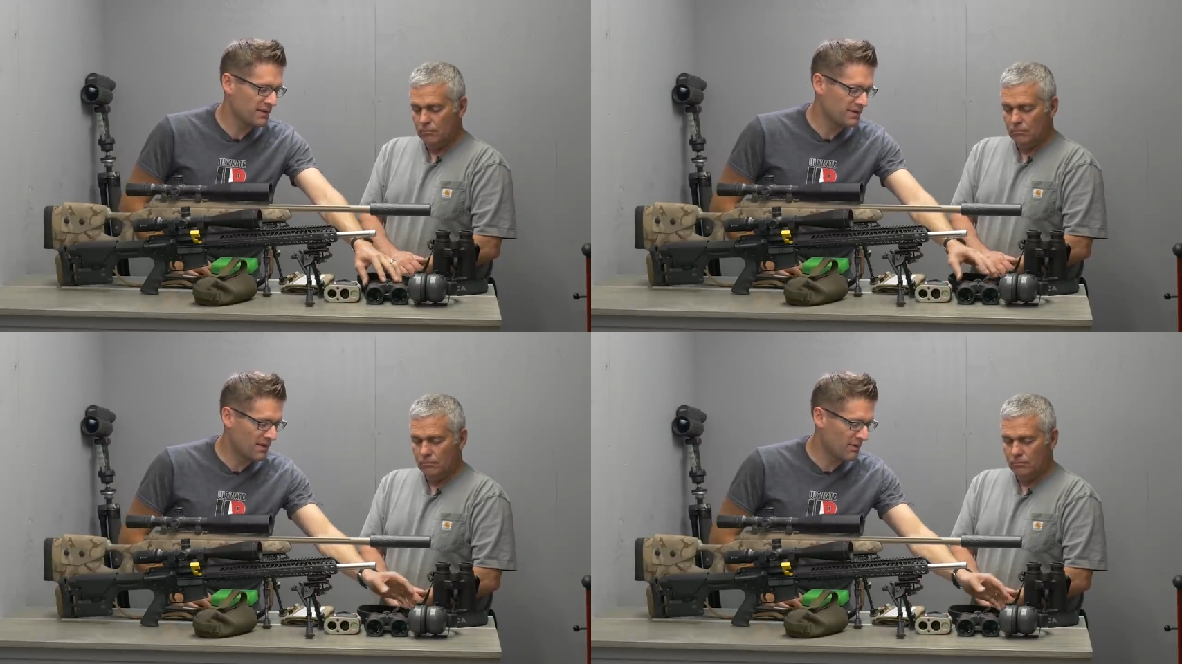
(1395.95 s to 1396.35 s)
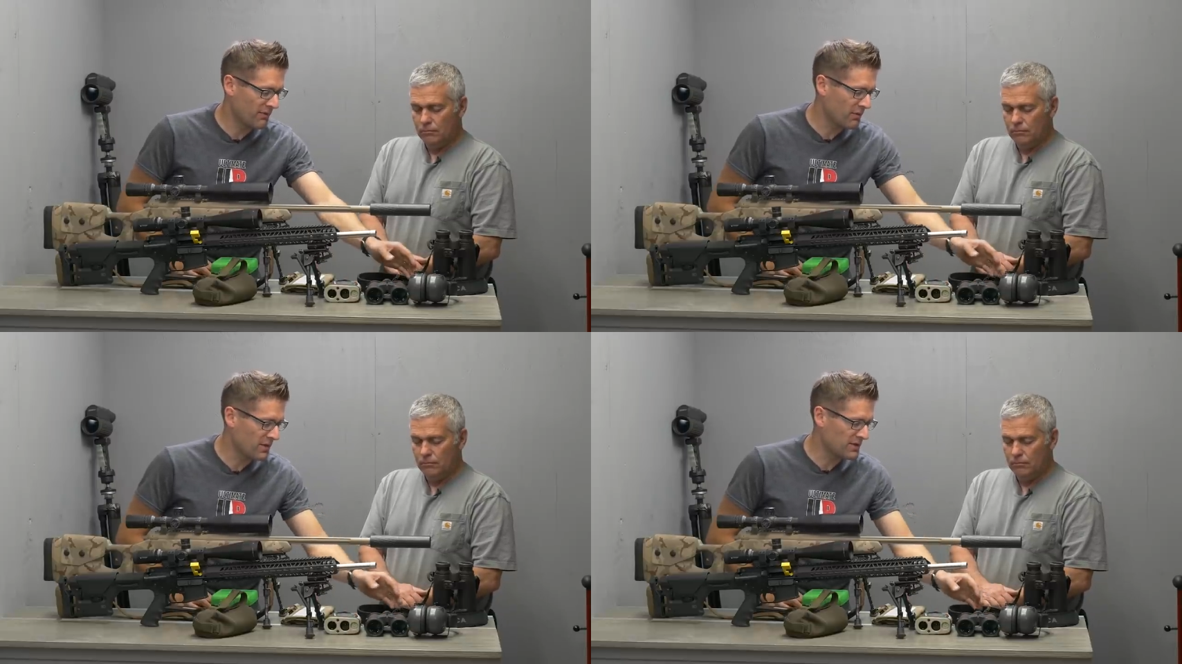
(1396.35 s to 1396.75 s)
Speaker 1: 10 by
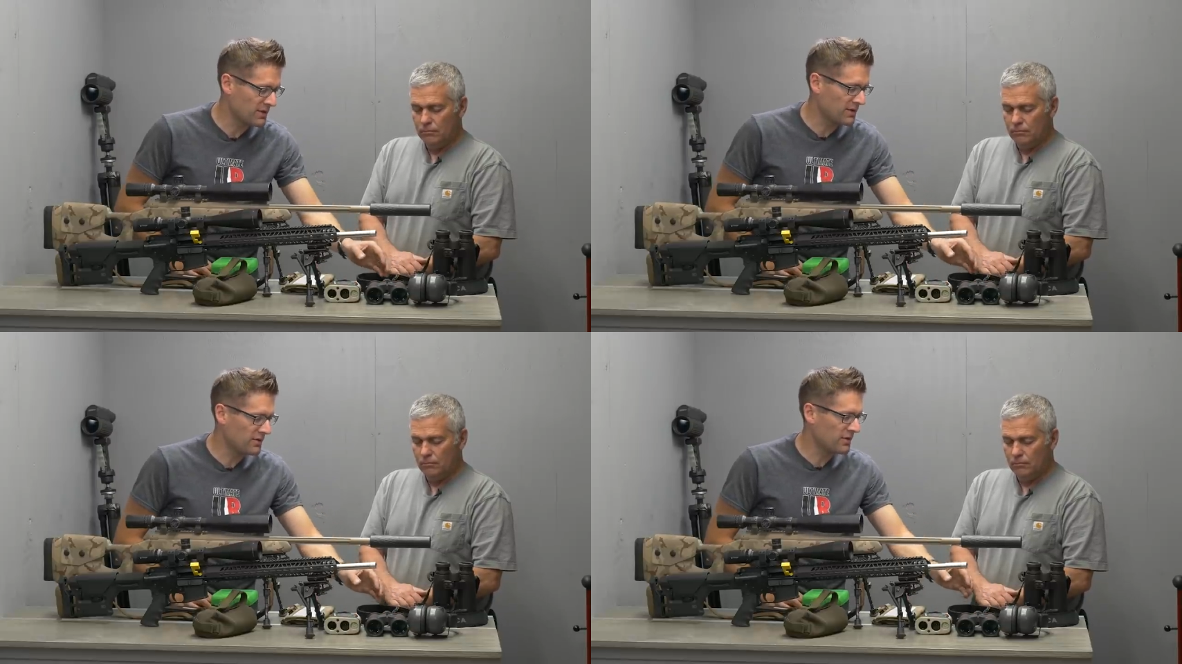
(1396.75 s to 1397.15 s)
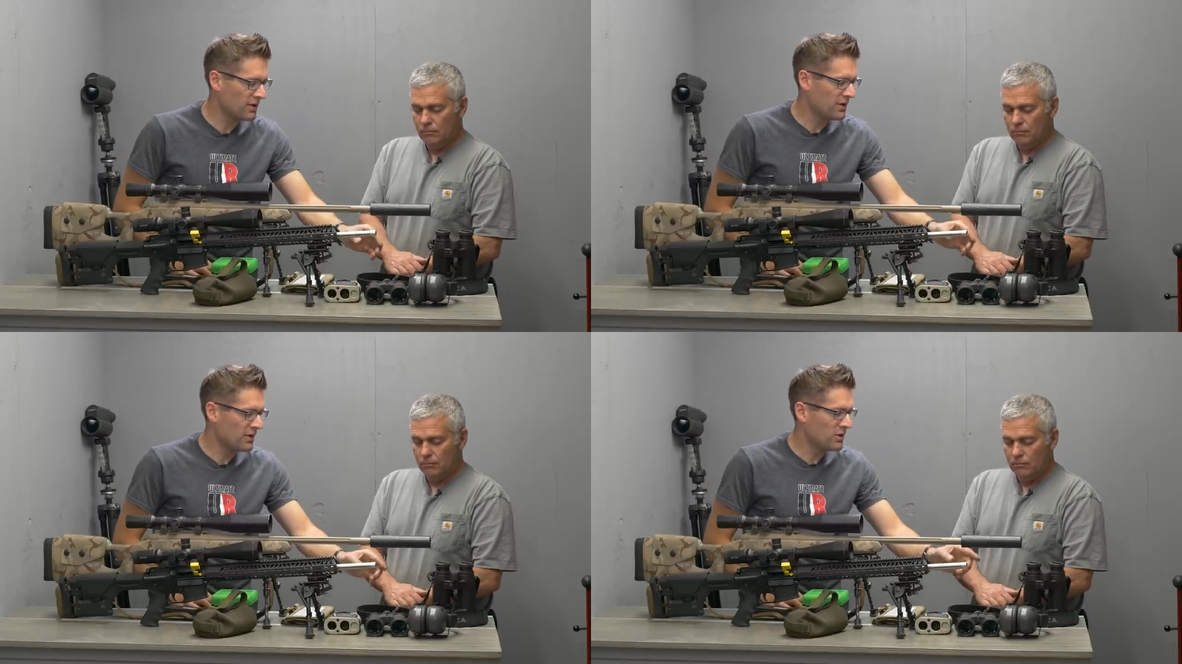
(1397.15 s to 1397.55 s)
42,
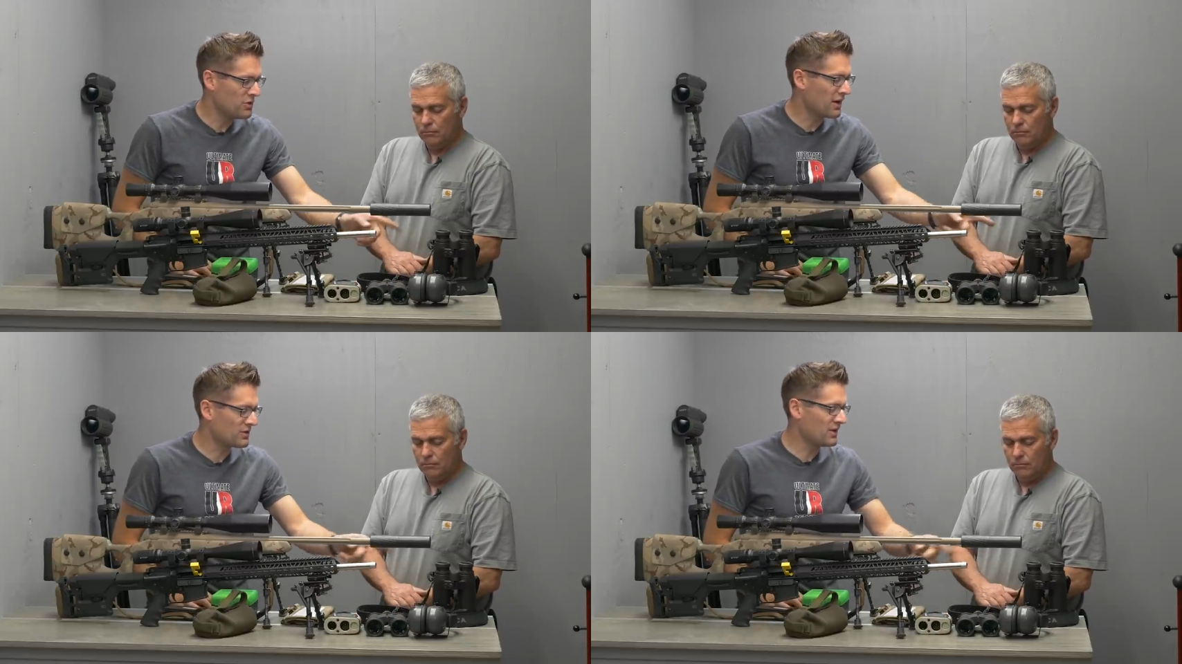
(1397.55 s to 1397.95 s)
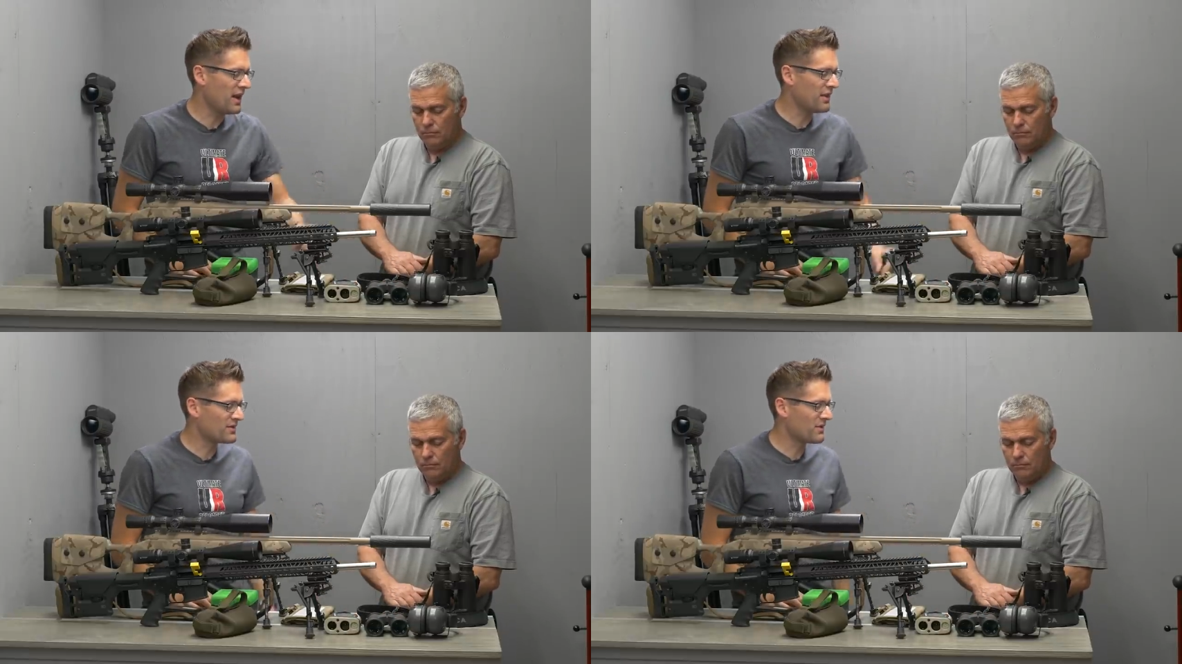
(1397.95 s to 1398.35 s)
you actually
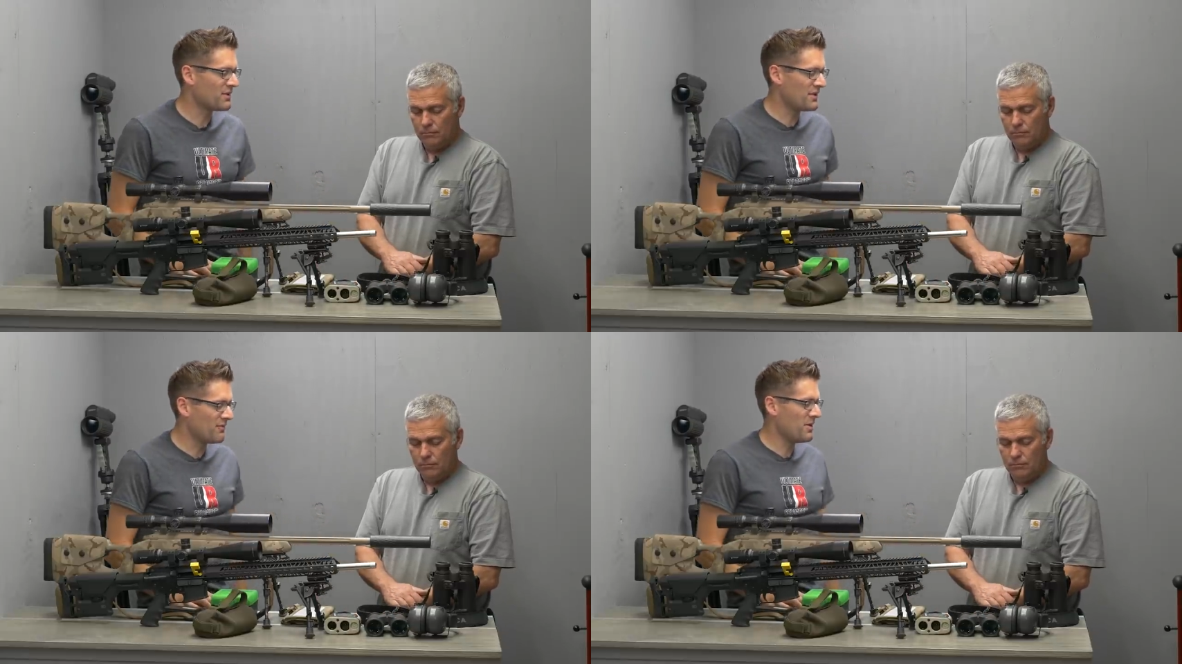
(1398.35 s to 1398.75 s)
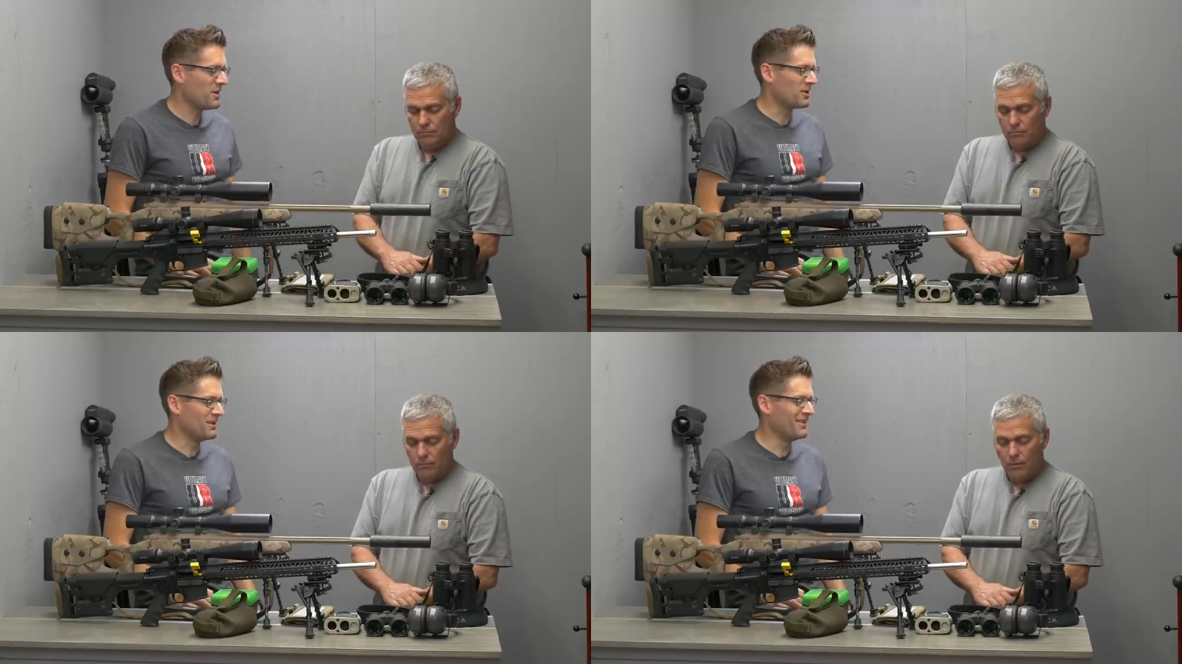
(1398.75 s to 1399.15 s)
have something even
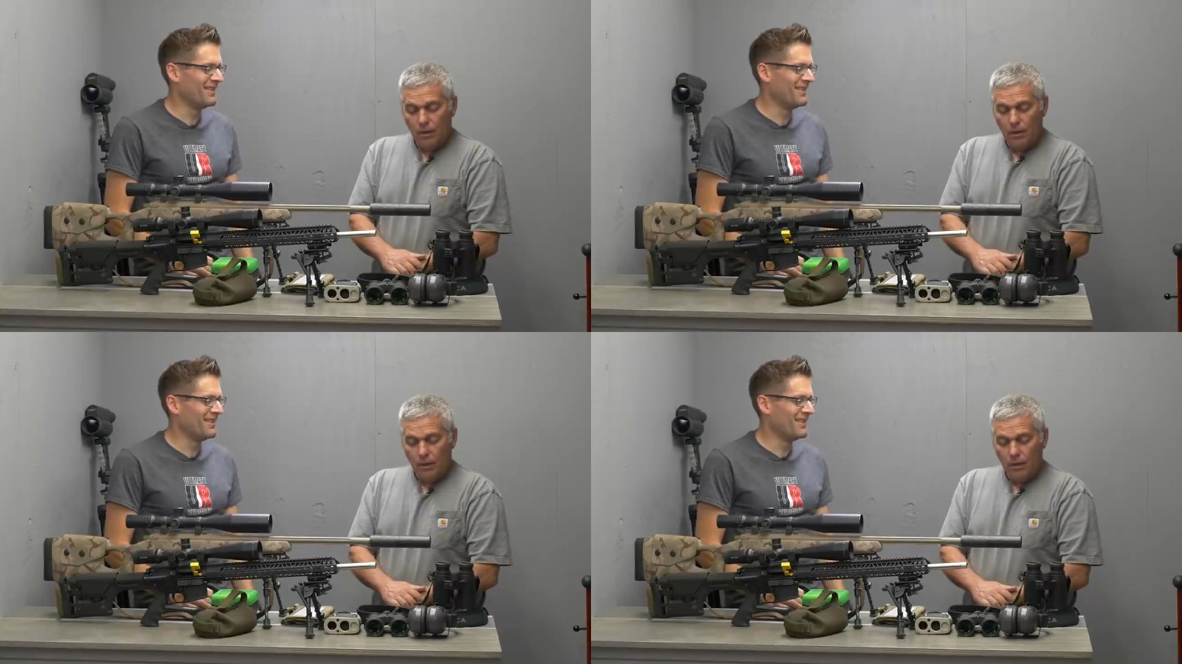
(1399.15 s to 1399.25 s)
better.